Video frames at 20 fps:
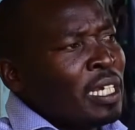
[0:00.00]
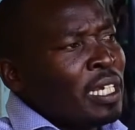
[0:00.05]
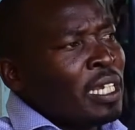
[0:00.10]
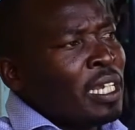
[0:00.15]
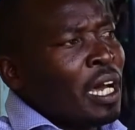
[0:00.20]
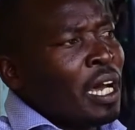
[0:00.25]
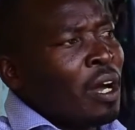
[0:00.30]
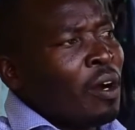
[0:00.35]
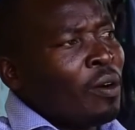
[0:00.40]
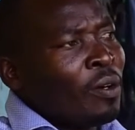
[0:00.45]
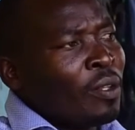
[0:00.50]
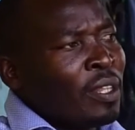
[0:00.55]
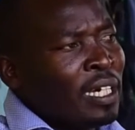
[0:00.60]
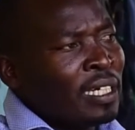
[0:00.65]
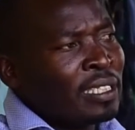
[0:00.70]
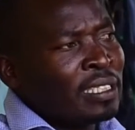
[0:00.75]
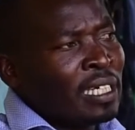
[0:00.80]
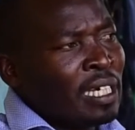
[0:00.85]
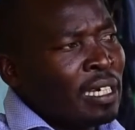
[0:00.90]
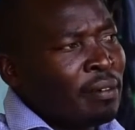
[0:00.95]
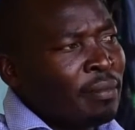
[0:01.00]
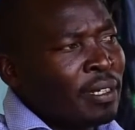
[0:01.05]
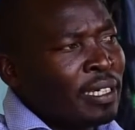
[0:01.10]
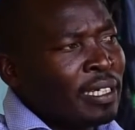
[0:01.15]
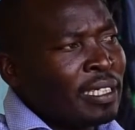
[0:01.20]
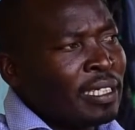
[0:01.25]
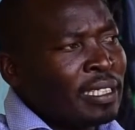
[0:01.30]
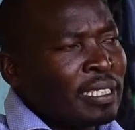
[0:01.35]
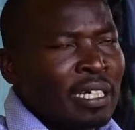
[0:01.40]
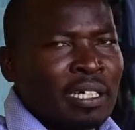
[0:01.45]
Now, that time I
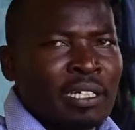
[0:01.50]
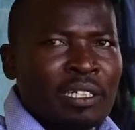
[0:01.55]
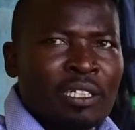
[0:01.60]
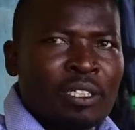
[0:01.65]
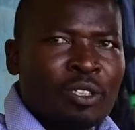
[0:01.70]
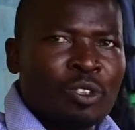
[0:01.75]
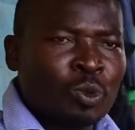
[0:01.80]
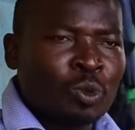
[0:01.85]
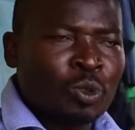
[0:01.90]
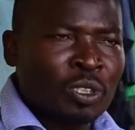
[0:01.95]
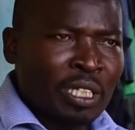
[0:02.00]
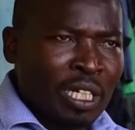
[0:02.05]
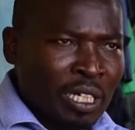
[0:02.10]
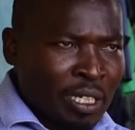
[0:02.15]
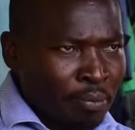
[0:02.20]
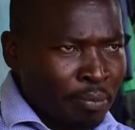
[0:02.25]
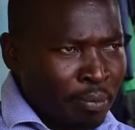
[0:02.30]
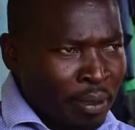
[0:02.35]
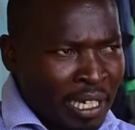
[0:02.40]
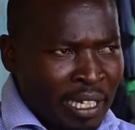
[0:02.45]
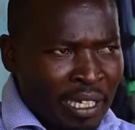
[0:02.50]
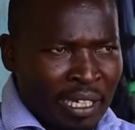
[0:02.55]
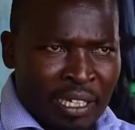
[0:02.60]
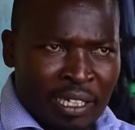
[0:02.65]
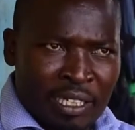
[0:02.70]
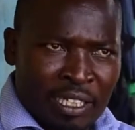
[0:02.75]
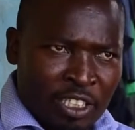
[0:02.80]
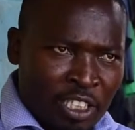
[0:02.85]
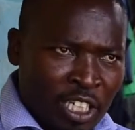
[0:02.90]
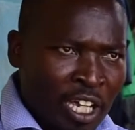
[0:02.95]
decided to start paying
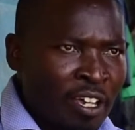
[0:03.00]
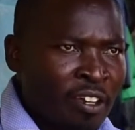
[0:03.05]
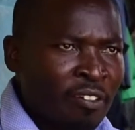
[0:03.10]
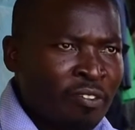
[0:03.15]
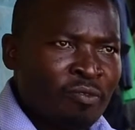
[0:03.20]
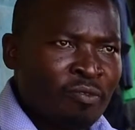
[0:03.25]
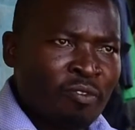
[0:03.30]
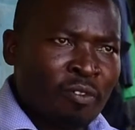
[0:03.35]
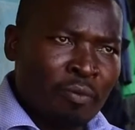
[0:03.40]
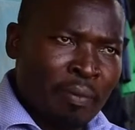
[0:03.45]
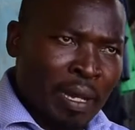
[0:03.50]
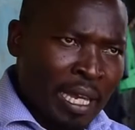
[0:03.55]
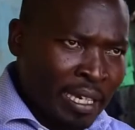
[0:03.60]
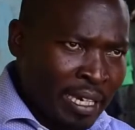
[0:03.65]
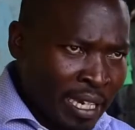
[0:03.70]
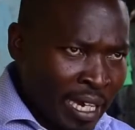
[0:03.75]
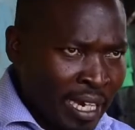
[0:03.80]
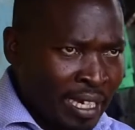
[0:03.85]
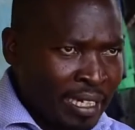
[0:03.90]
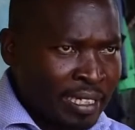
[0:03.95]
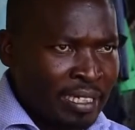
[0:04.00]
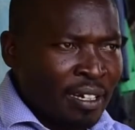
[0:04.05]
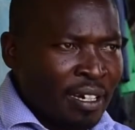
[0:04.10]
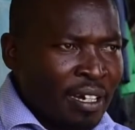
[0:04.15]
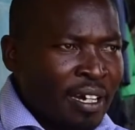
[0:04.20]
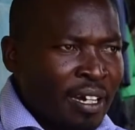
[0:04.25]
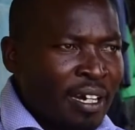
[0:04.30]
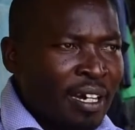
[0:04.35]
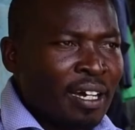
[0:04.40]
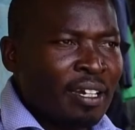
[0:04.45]
NHIF for my dad.
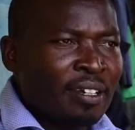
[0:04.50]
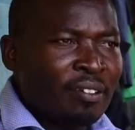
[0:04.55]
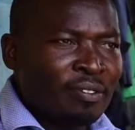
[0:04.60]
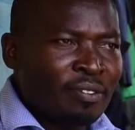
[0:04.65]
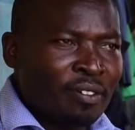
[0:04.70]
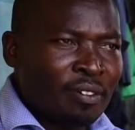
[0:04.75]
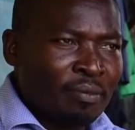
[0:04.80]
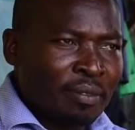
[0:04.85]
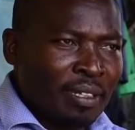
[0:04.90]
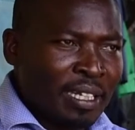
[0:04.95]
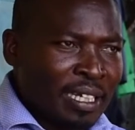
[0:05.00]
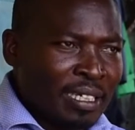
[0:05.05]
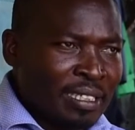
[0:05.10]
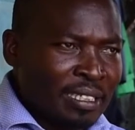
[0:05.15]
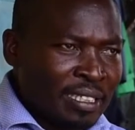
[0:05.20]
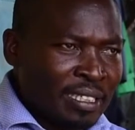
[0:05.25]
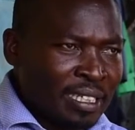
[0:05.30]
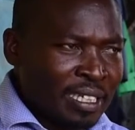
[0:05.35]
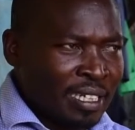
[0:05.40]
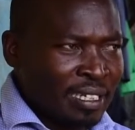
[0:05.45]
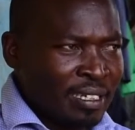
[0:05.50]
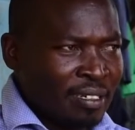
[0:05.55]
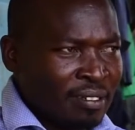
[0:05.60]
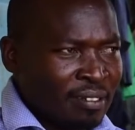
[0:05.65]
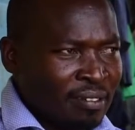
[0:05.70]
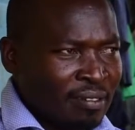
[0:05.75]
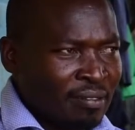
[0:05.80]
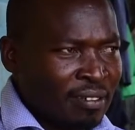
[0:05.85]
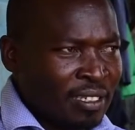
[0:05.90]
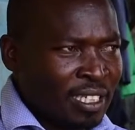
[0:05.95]
And from that day,
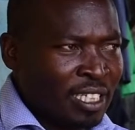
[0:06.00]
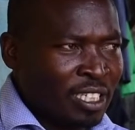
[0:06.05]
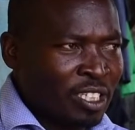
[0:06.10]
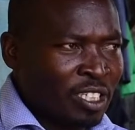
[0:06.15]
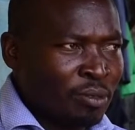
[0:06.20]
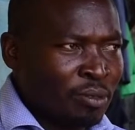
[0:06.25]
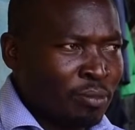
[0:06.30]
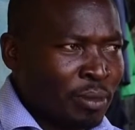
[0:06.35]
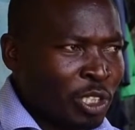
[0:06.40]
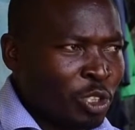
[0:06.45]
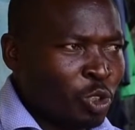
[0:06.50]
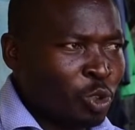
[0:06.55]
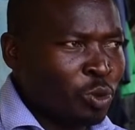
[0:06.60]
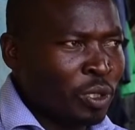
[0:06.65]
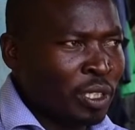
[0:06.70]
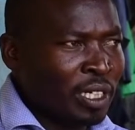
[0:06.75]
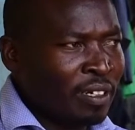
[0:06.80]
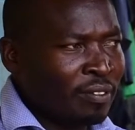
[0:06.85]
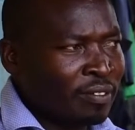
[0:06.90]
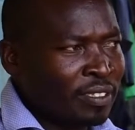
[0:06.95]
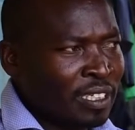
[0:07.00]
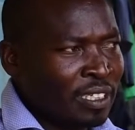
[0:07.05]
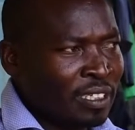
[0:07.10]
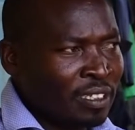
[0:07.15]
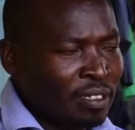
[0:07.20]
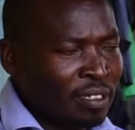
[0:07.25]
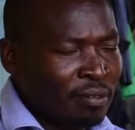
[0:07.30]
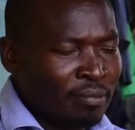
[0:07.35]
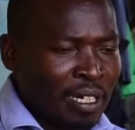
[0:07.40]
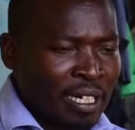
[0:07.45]
it matured after
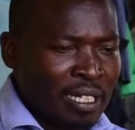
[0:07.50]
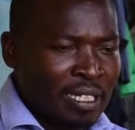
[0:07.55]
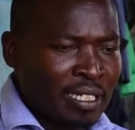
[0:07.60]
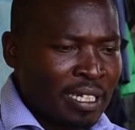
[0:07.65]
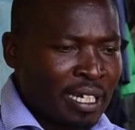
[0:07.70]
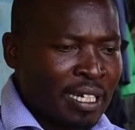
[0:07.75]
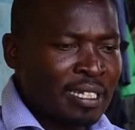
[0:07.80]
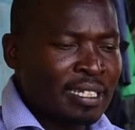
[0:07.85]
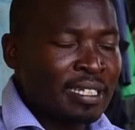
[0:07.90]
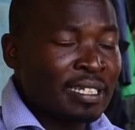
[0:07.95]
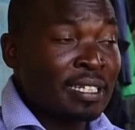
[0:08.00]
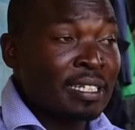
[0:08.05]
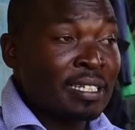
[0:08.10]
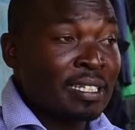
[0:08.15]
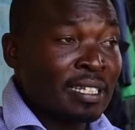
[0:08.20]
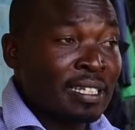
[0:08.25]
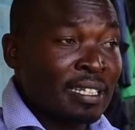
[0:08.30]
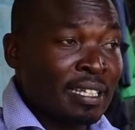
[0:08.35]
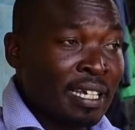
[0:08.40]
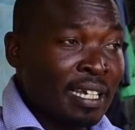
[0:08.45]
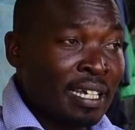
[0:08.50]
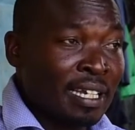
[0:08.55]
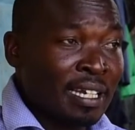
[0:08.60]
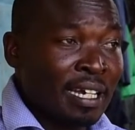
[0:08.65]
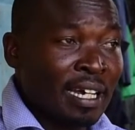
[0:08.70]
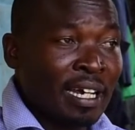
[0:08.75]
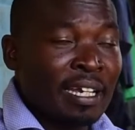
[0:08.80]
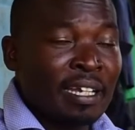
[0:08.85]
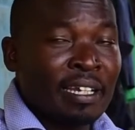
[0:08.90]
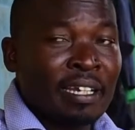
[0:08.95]
3 months. And since then,
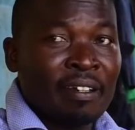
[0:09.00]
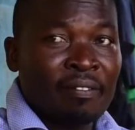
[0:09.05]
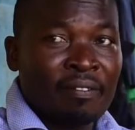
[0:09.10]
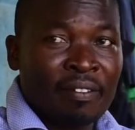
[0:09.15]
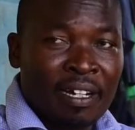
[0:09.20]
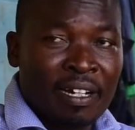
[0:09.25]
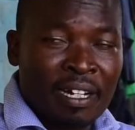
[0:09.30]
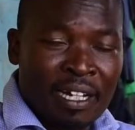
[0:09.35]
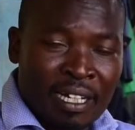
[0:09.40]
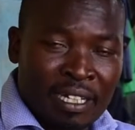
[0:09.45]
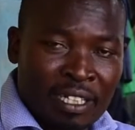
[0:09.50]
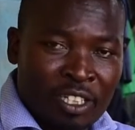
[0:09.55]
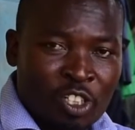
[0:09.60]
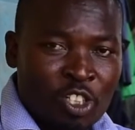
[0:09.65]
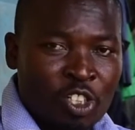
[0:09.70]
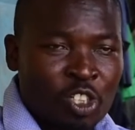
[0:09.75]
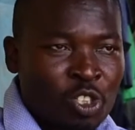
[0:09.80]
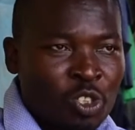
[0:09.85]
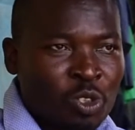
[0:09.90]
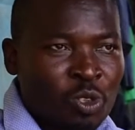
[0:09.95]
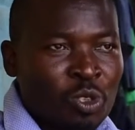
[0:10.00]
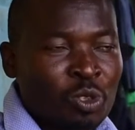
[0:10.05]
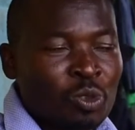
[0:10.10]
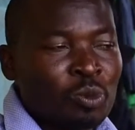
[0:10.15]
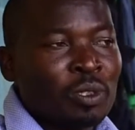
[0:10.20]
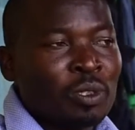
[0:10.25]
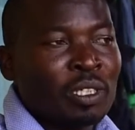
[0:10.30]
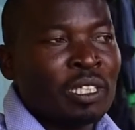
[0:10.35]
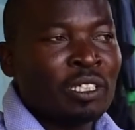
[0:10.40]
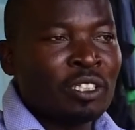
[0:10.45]
I never had issues
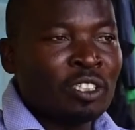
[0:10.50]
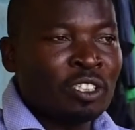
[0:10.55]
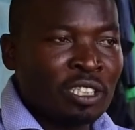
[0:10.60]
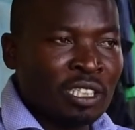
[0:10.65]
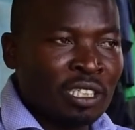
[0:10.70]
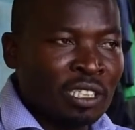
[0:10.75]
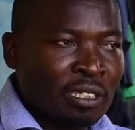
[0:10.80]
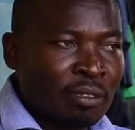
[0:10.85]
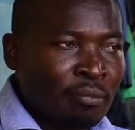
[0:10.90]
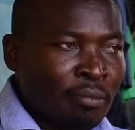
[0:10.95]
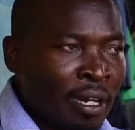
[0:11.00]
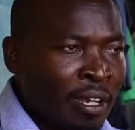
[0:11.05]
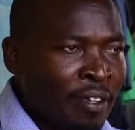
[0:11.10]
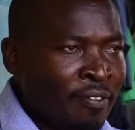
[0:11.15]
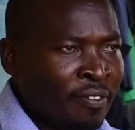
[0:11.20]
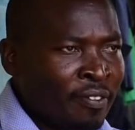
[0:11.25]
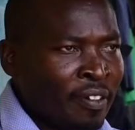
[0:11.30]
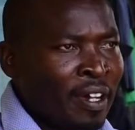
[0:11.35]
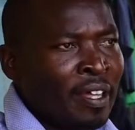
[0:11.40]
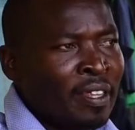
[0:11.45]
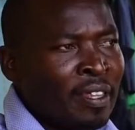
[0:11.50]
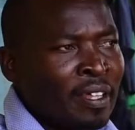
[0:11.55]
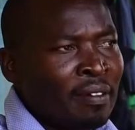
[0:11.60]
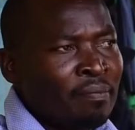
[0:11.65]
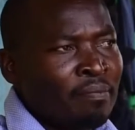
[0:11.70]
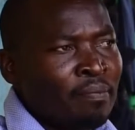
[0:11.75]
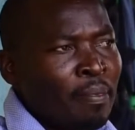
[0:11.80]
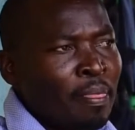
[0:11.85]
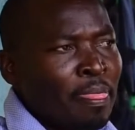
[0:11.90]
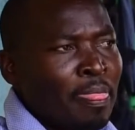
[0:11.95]
with treating my
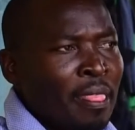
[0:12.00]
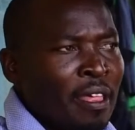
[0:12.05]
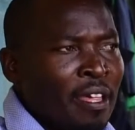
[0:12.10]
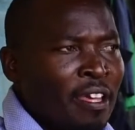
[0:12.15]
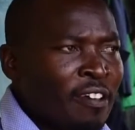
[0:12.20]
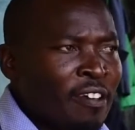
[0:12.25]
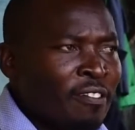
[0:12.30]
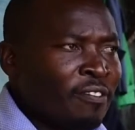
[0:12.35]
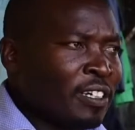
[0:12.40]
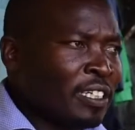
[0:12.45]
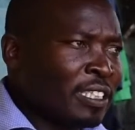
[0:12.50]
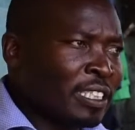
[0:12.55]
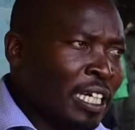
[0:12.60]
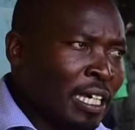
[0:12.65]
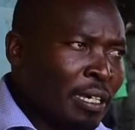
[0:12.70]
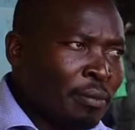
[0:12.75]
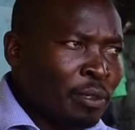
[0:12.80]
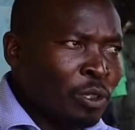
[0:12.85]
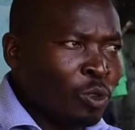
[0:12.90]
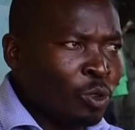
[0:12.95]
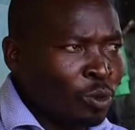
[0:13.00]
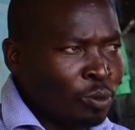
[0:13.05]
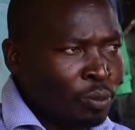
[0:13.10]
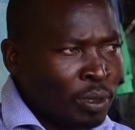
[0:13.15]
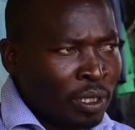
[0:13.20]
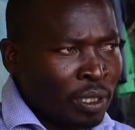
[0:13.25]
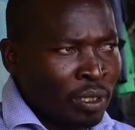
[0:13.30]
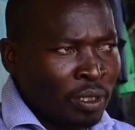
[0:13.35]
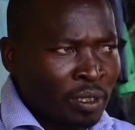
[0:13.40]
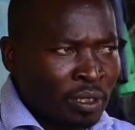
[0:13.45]
father. Every time he would
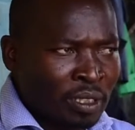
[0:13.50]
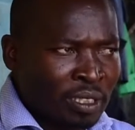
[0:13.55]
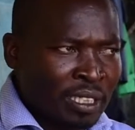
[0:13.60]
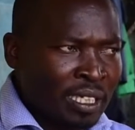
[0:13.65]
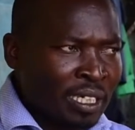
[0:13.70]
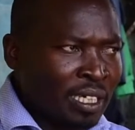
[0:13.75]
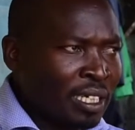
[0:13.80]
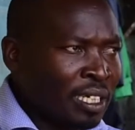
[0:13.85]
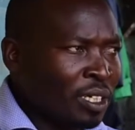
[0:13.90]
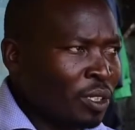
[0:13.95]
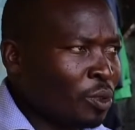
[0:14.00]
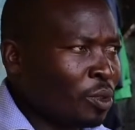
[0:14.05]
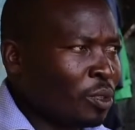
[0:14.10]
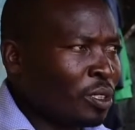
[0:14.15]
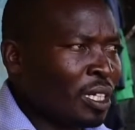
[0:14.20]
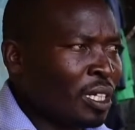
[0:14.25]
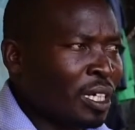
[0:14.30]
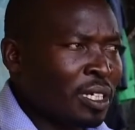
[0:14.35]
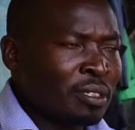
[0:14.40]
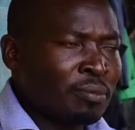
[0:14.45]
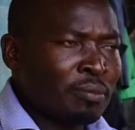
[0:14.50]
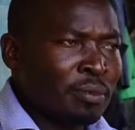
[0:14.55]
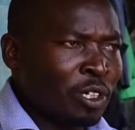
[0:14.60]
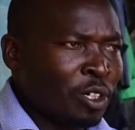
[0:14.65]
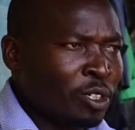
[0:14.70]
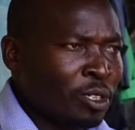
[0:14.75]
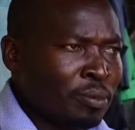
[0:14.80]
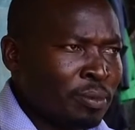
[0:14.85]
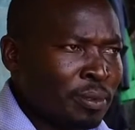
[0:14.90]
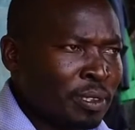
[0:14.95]
be sick, he would just be
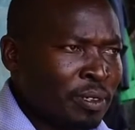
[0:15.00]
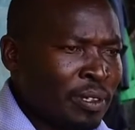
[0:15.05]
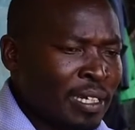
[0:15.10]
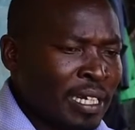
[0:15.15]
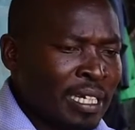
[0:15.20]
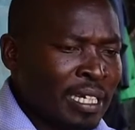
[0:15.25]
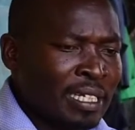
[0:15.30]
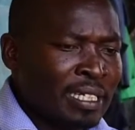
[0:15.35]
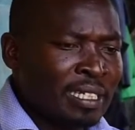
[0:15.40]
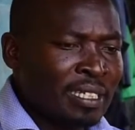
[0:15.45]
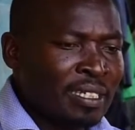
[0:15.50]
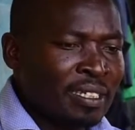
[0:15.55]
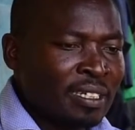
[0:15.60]
hospitalized,